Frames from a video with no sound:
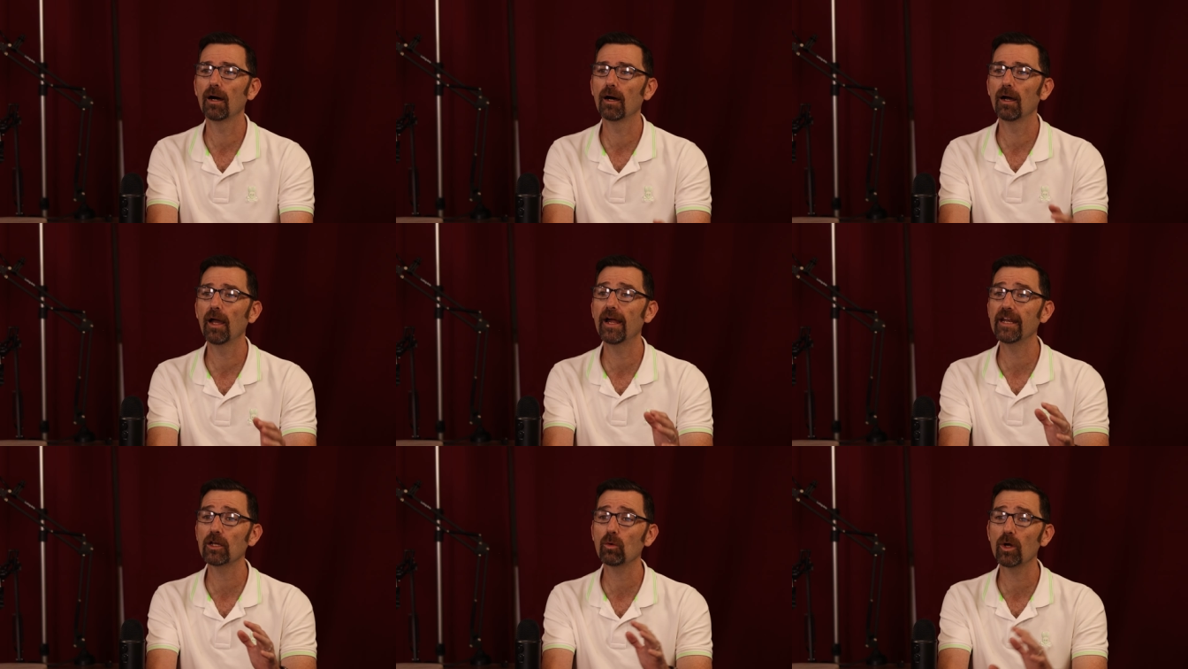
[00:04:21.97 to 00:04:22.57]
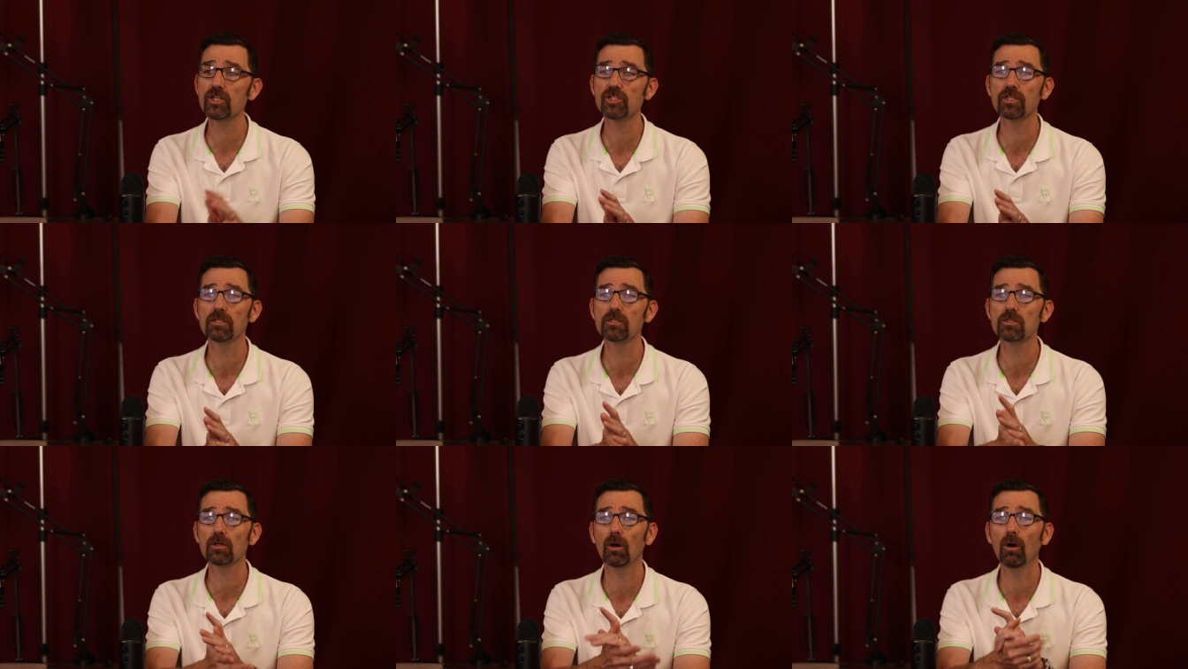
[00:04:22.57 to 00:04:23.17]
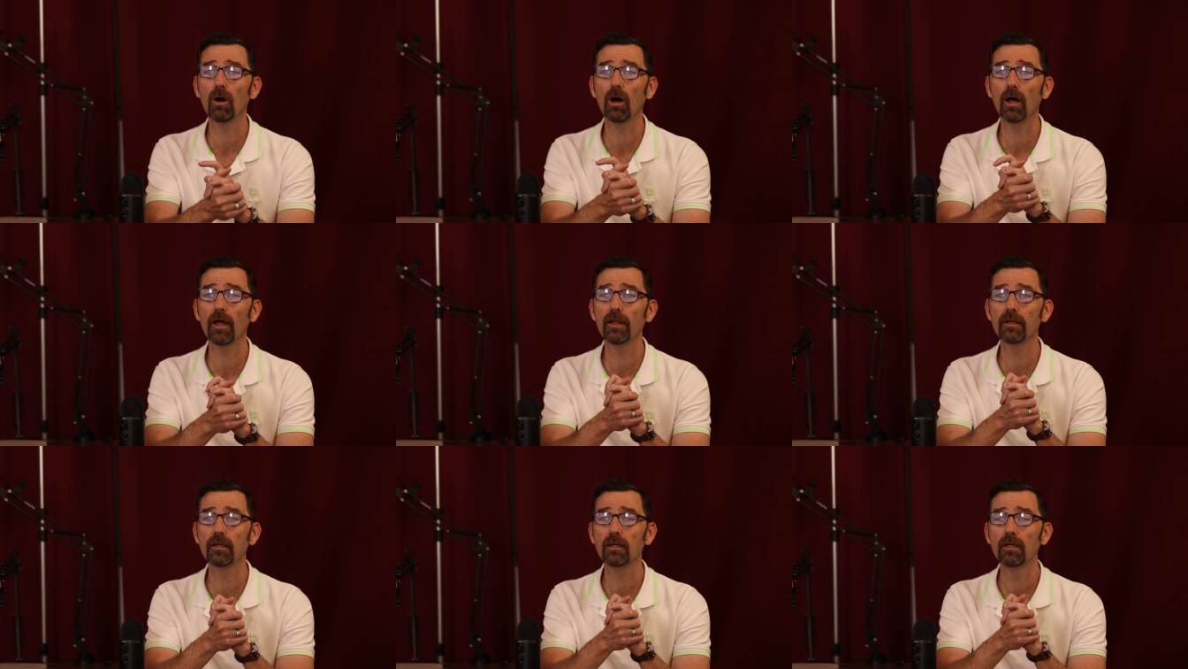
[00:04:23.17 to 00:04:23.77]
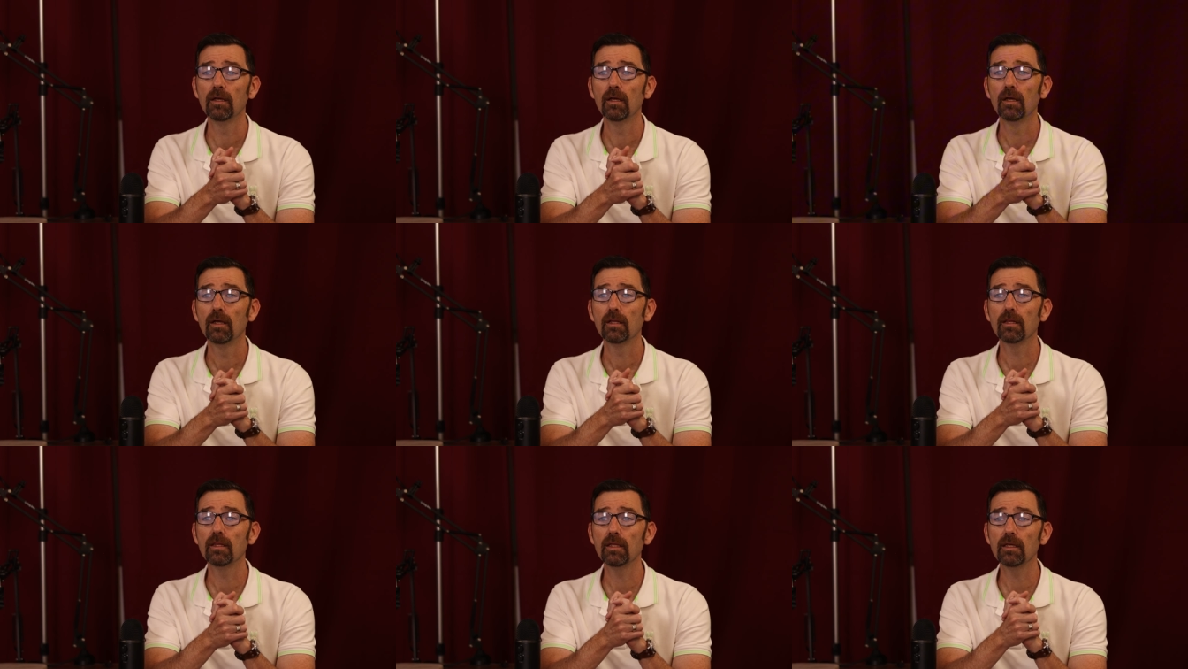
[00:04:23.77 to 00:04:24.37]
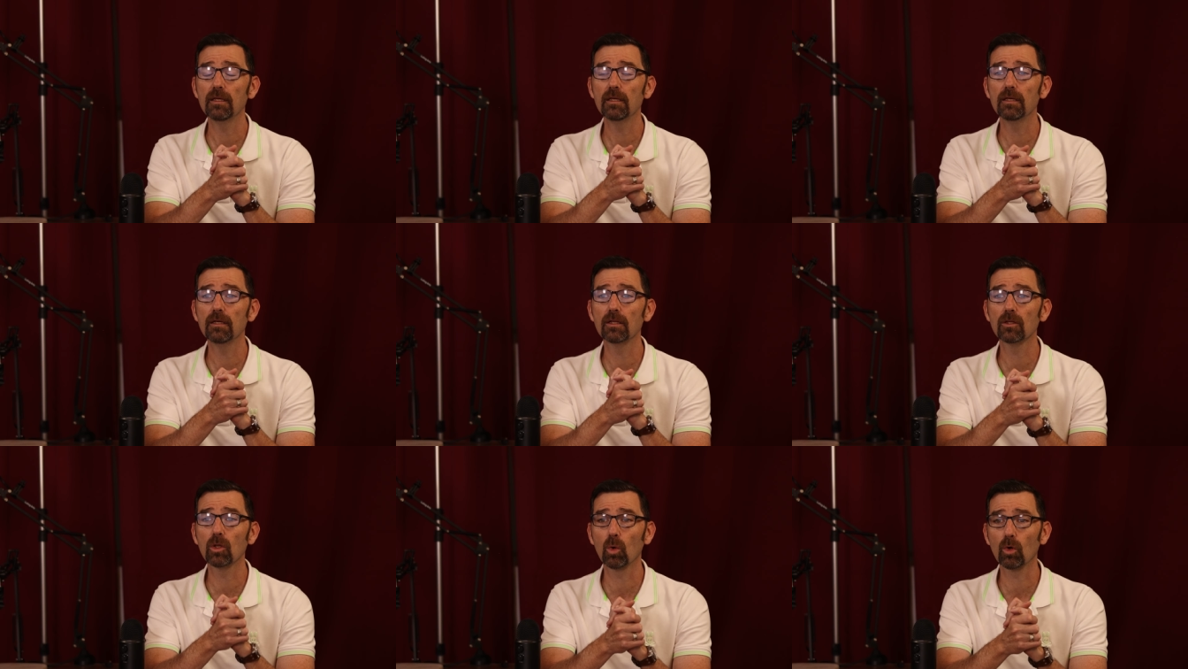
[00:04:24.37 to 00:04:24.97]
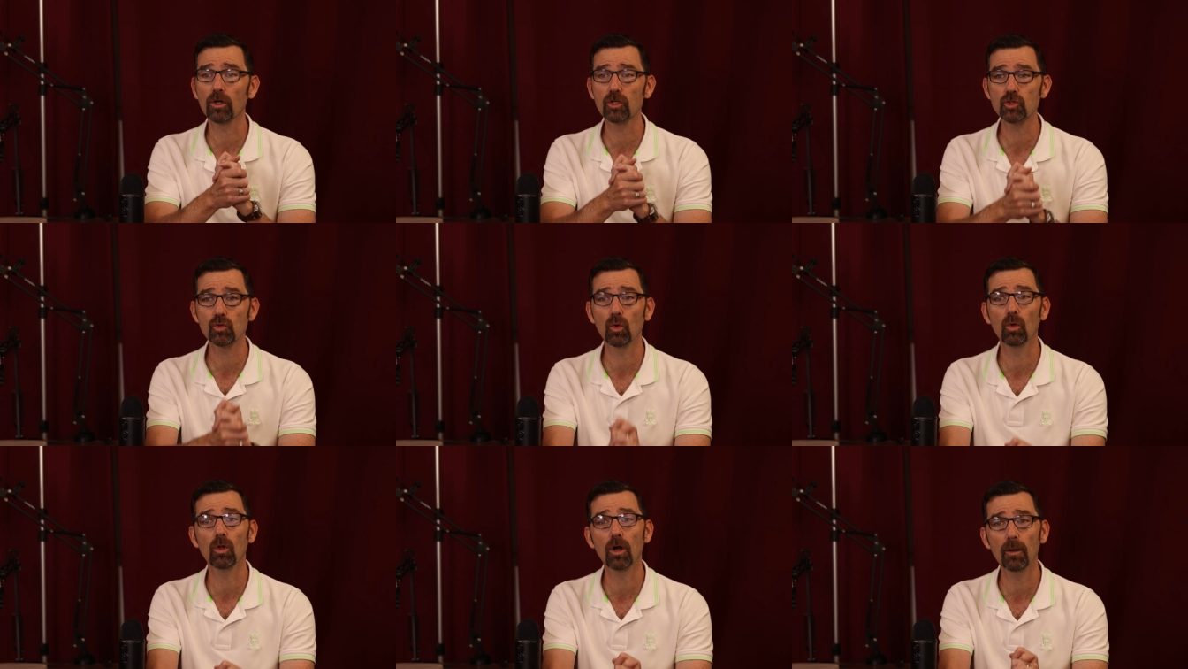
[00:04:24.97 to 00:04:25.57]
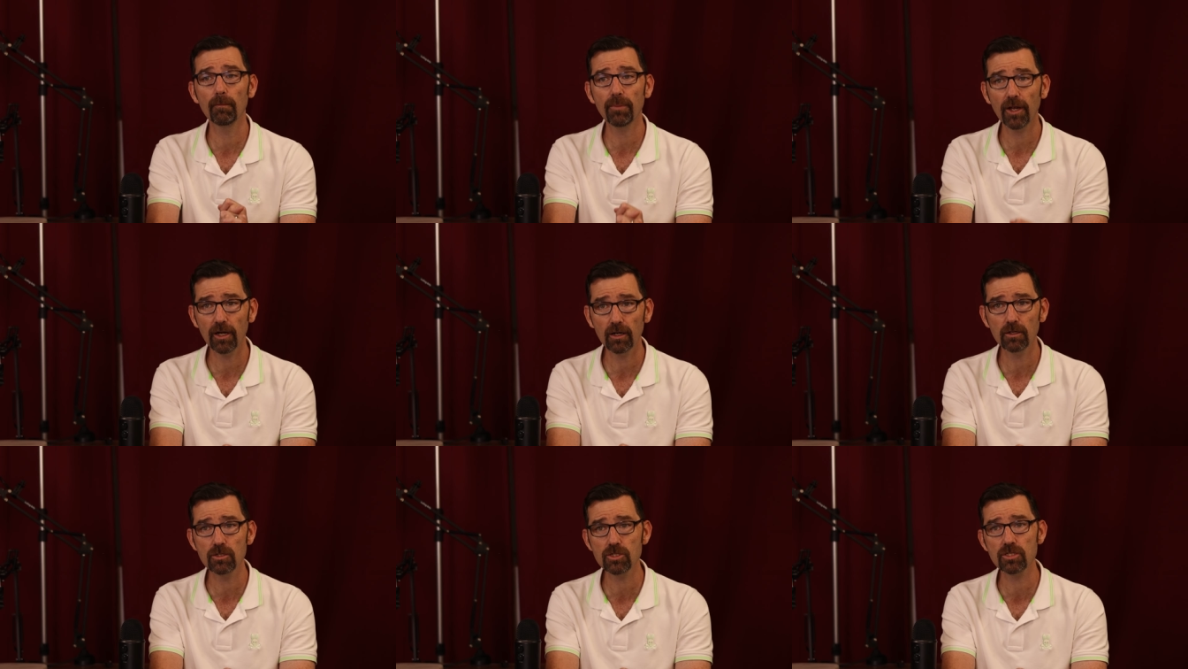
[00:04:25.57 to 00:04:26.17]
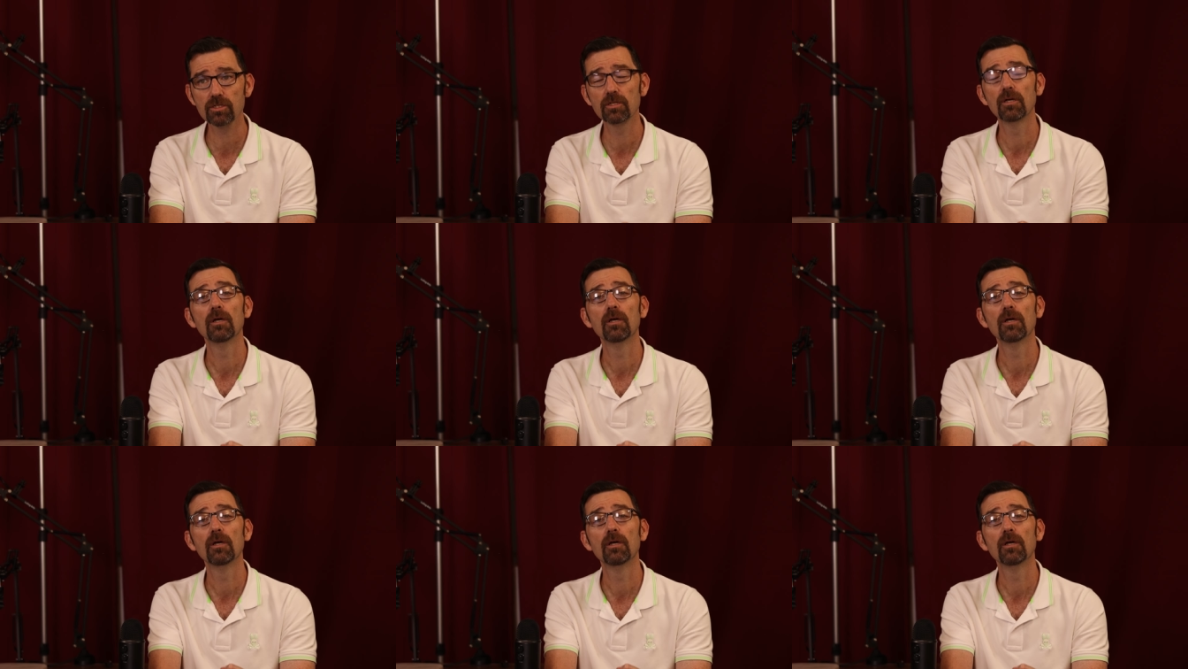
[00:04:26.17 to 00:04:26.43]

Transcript: any questions on the lower control arm pairs?